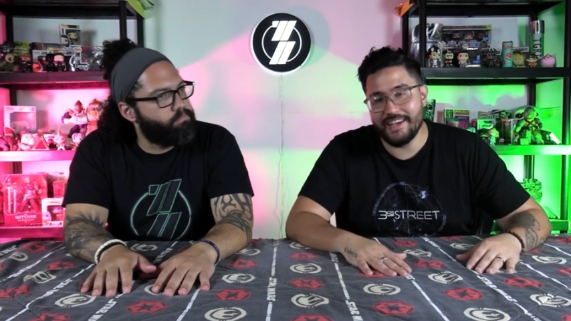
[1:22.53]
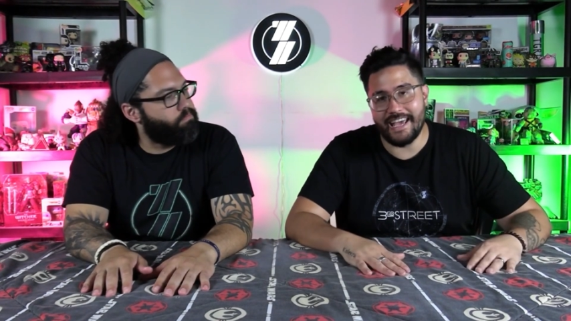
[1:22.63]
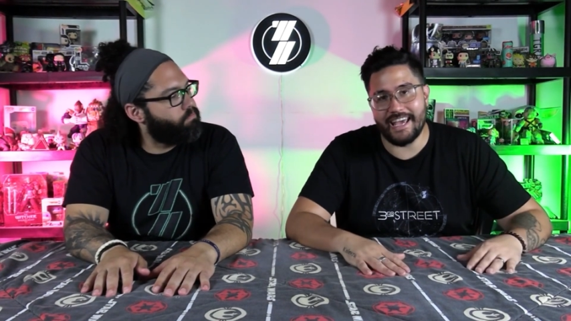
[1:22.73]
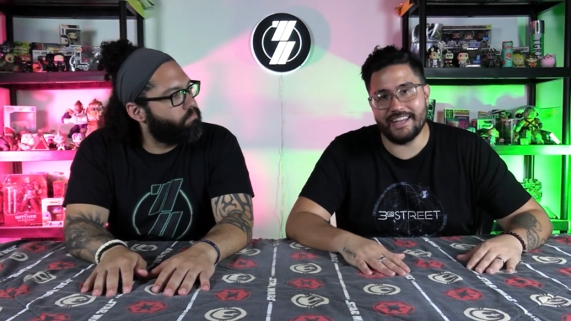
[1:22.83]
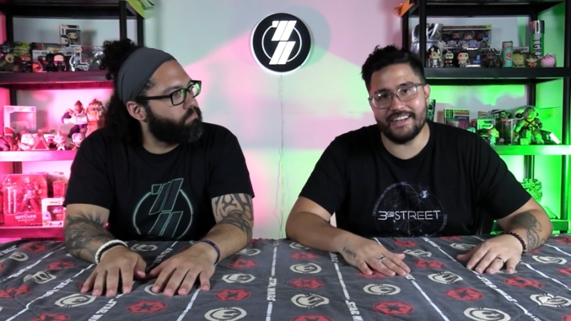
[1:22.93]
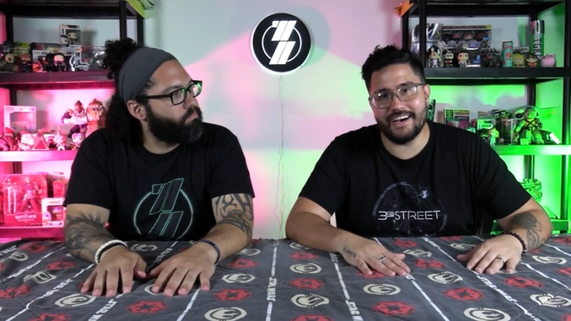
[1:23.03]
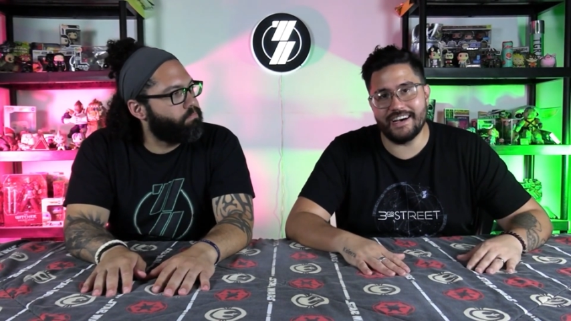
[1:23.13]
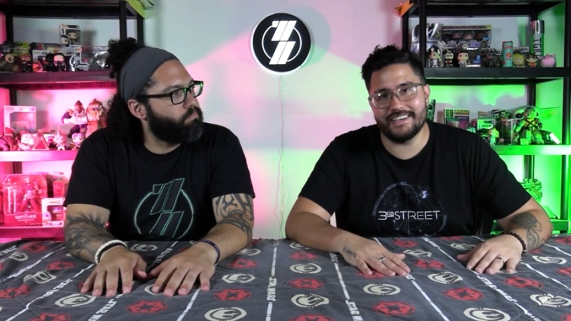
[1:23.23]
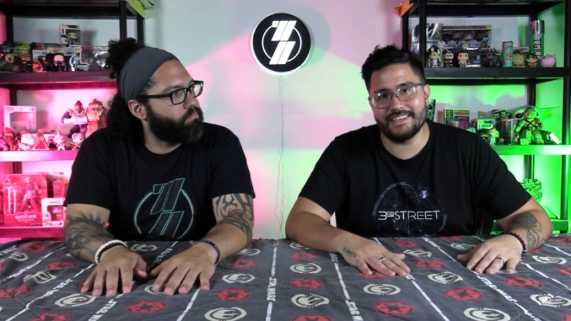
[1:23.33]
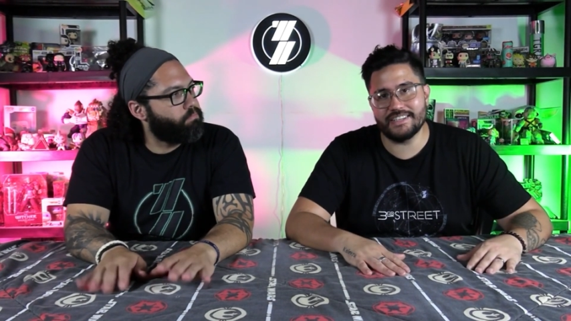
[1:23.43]
Speaker 1: And
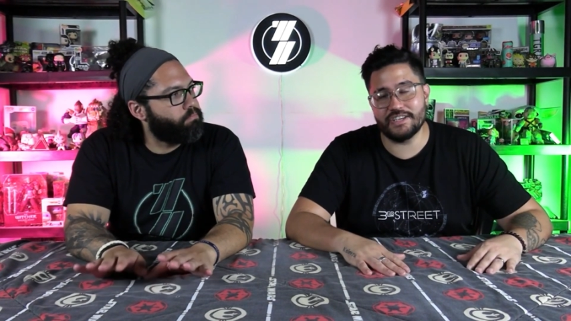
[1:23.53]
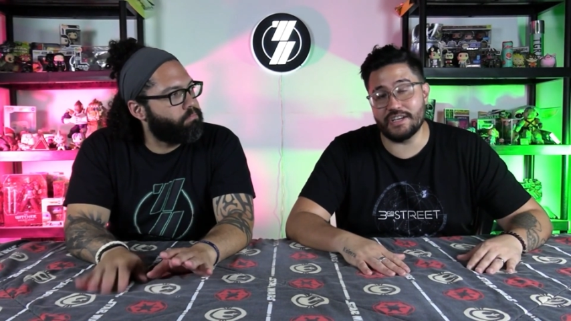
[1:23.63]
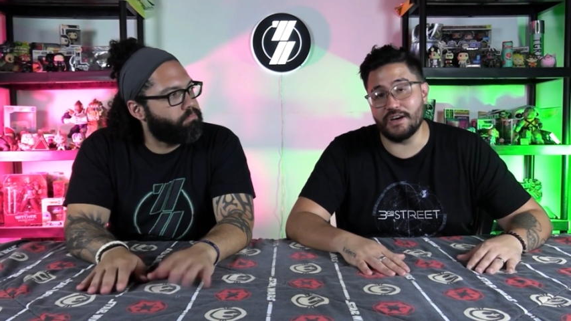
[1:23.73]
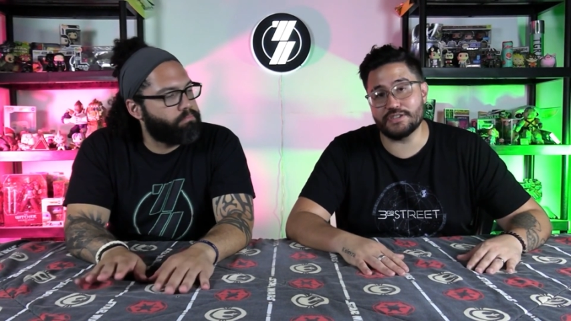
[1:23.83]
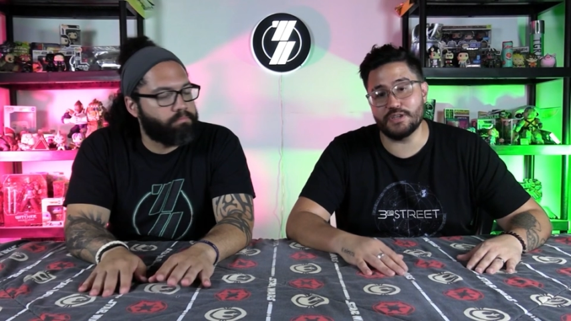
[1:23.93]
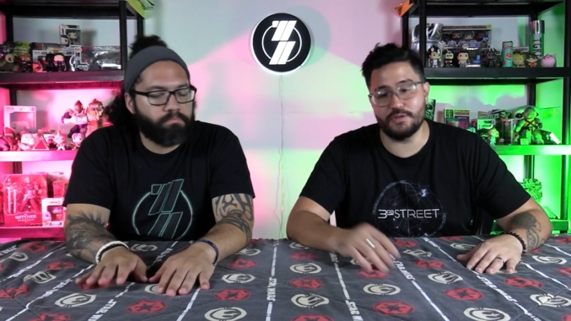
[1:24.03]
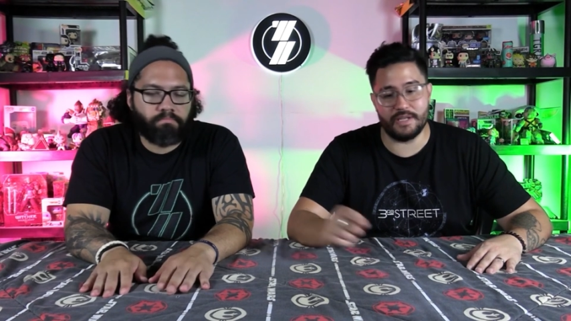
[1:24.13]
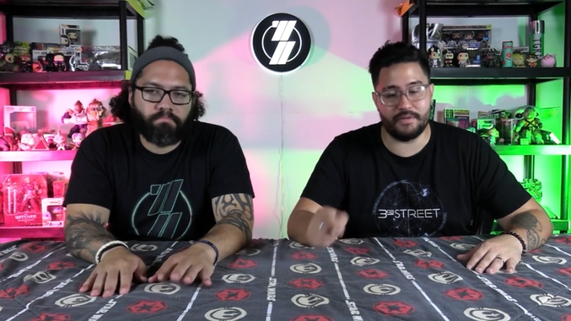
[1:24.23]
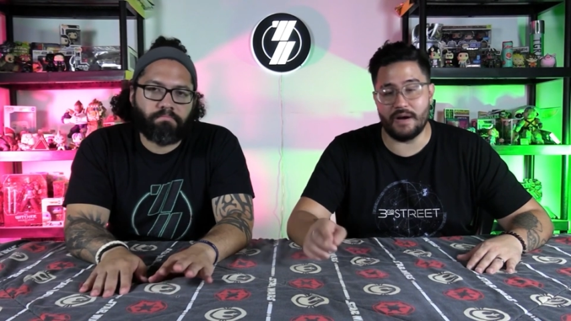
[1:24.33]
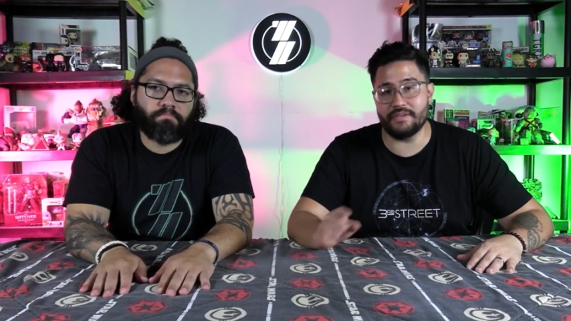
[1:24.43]
uh, you can also
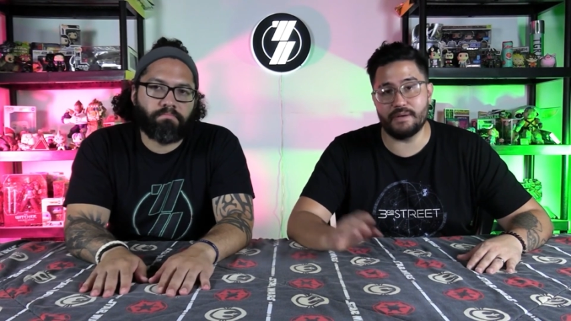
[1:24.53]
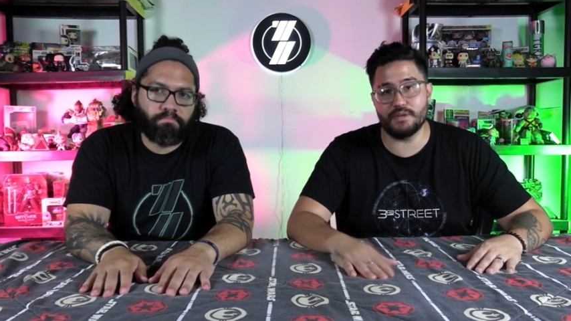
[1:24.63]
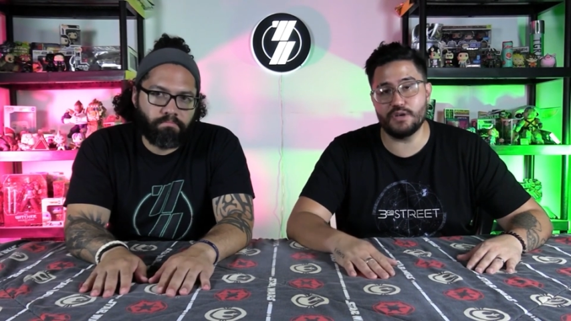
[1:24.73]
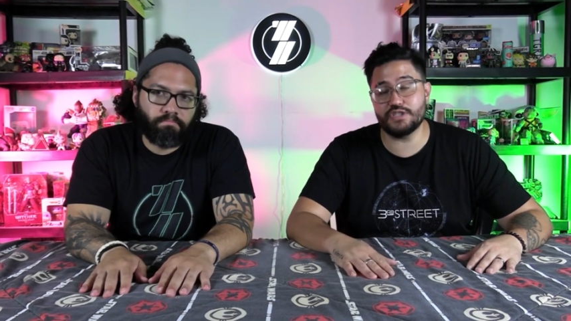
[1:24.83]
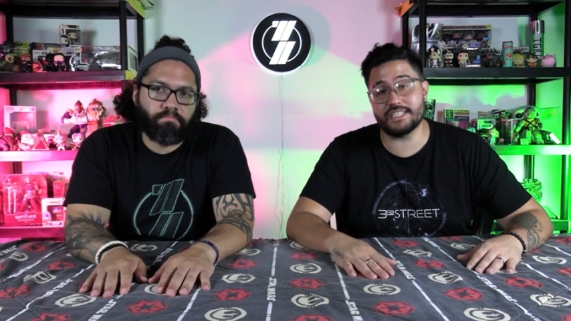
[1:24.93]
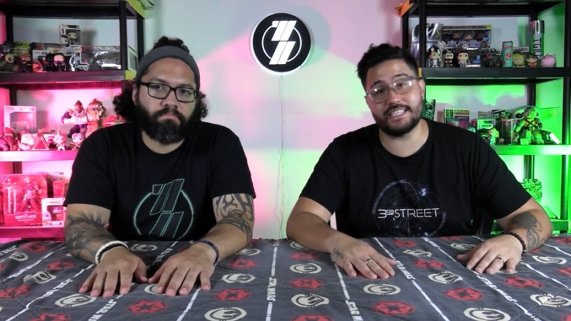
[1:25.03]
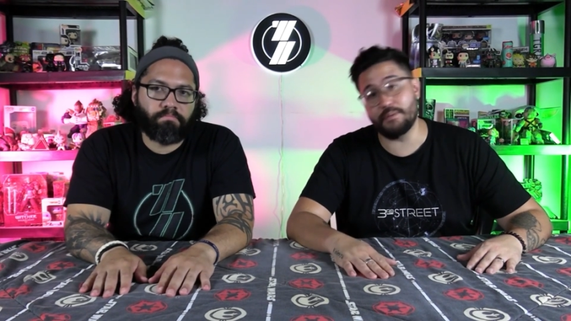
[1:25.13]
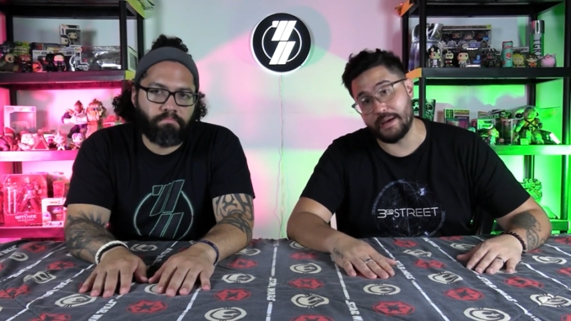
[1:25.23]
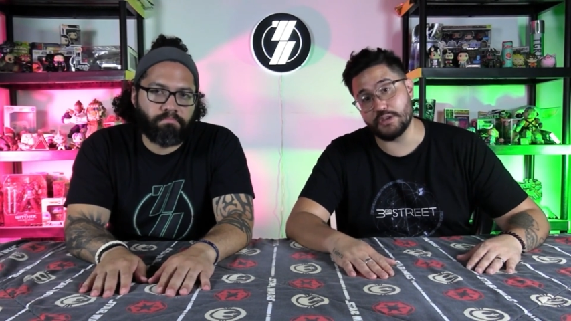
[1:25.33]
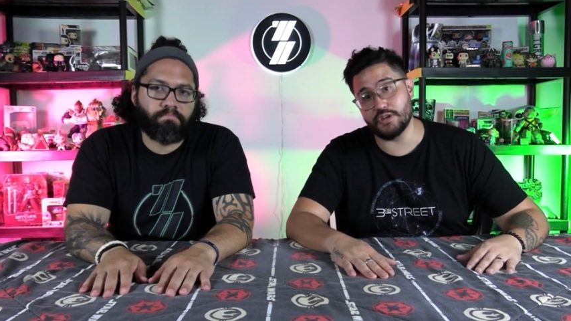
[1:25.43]
leave a comment down below. Check us out
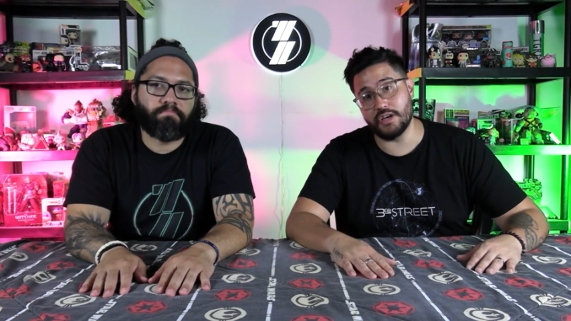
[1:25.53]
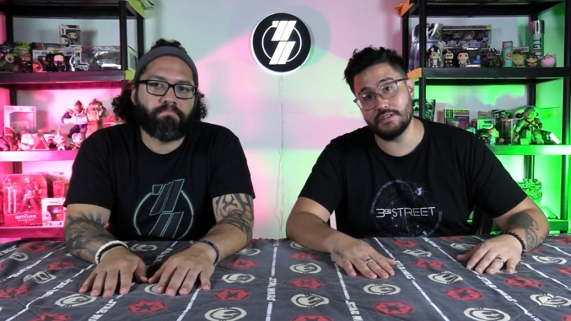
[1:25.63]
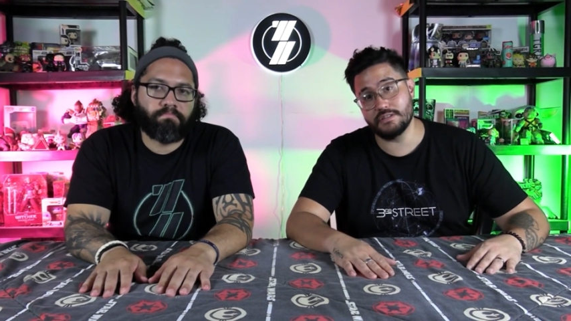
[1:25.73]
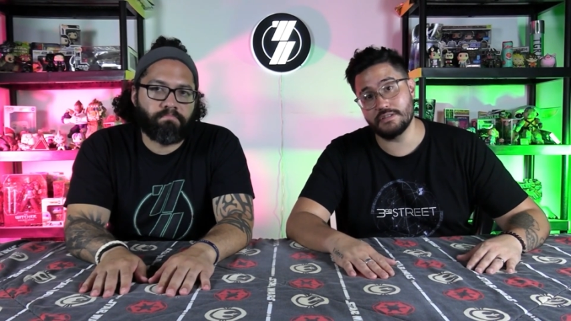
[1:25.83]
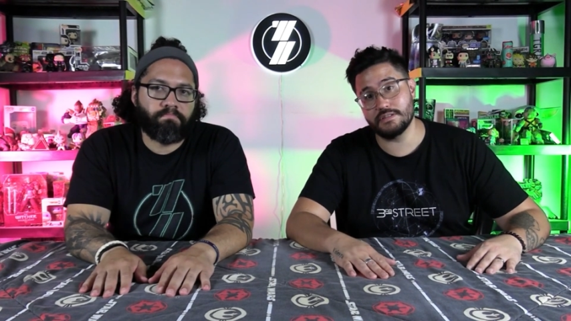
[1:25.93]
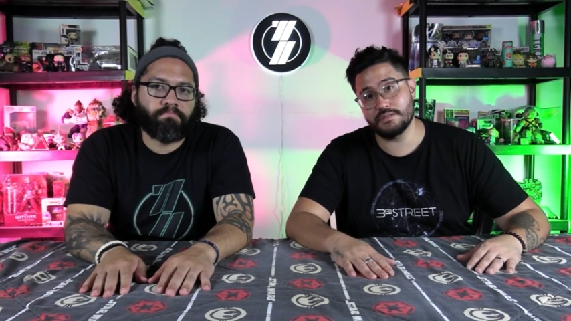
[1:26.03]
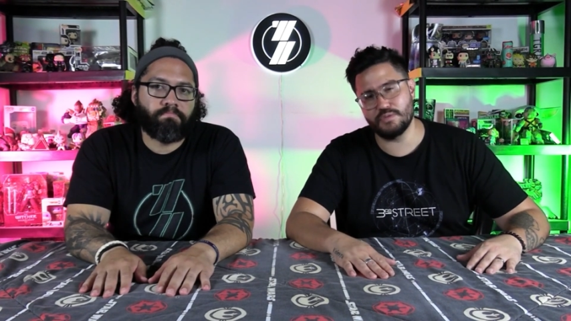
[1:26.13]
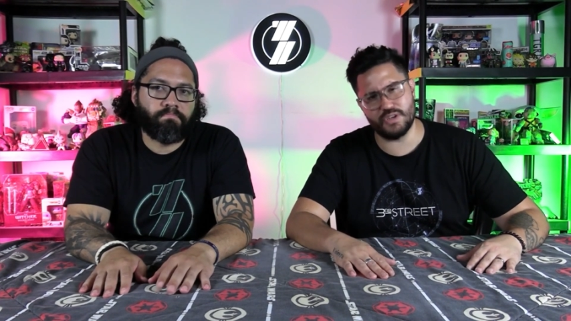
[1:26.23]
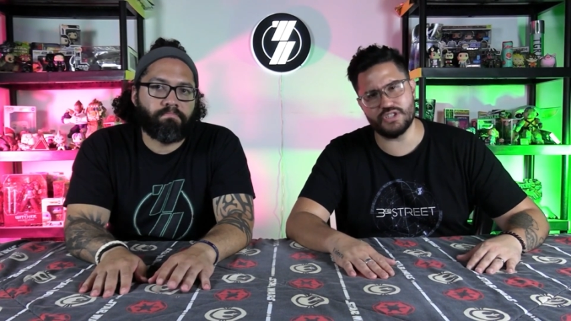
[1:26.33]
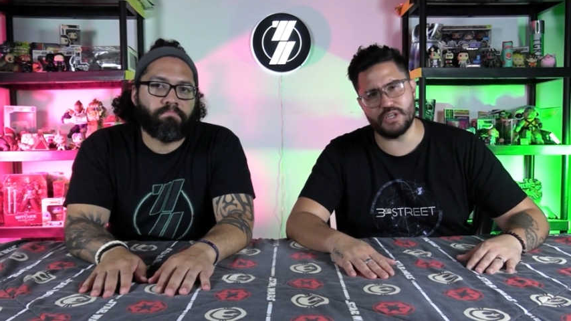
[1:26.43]
on Patreon.
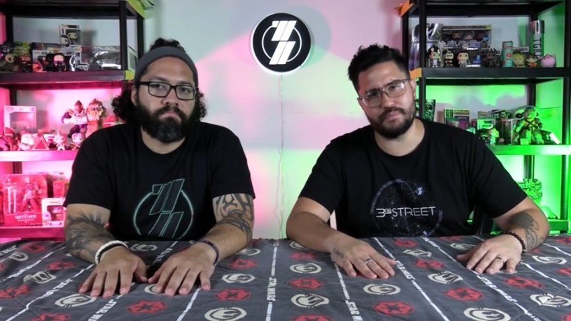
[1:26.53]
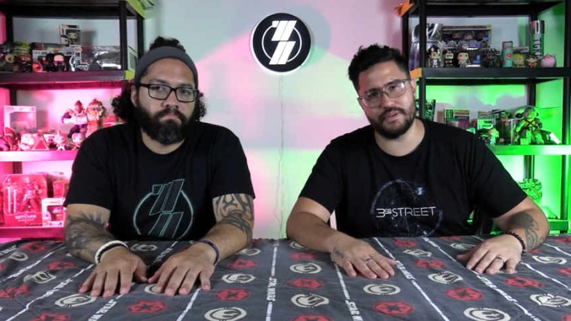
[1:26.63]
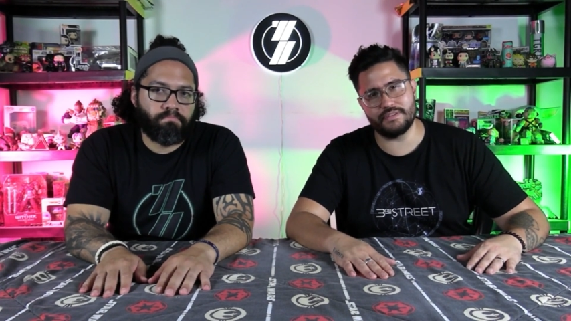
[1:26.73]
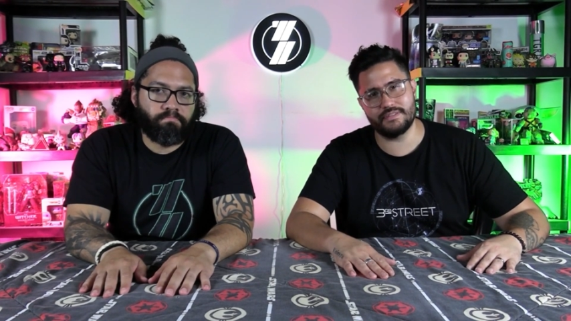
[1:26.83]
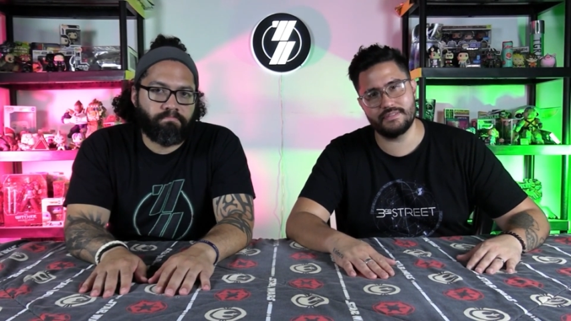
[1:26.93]
We're gonna jump in. It's